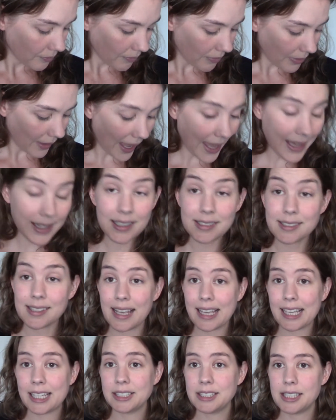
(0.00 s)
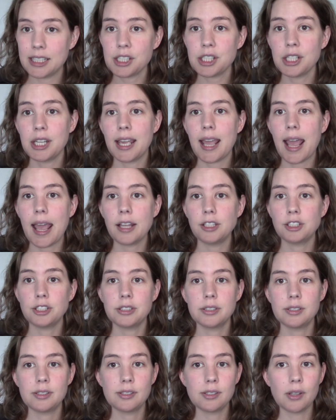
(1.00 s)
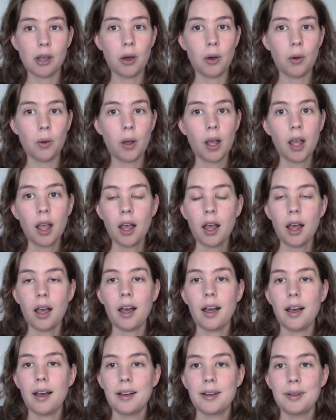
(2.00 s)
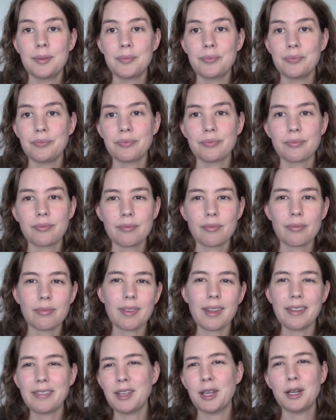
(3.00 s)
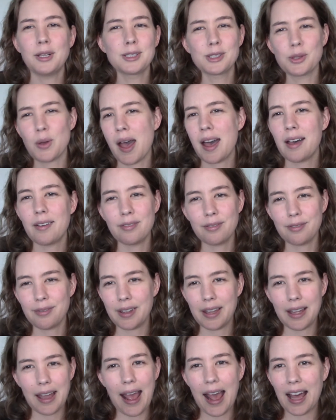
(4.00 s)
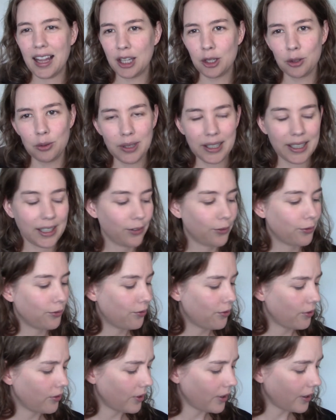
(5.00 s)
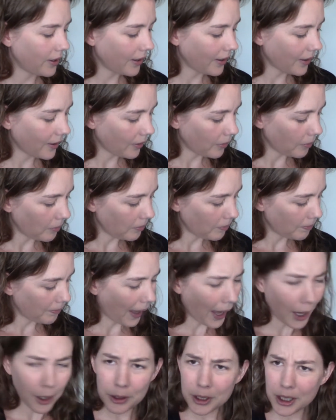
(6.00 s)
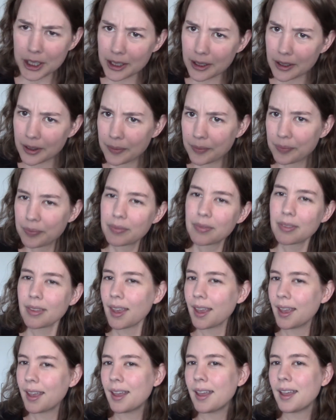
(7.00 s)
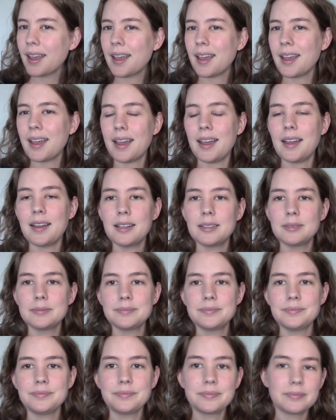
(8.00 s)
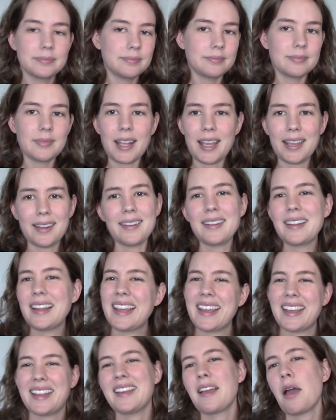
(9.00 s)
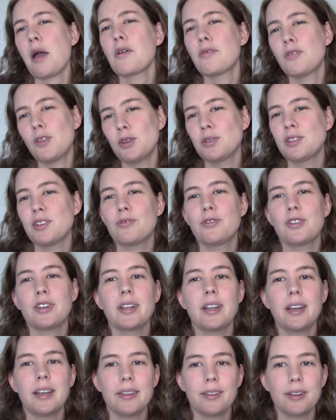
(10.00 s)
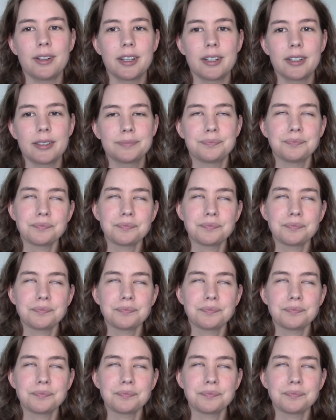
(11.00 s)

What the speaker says: And it's a conditioning agent, so they also have aloe leaf powder and like a few different other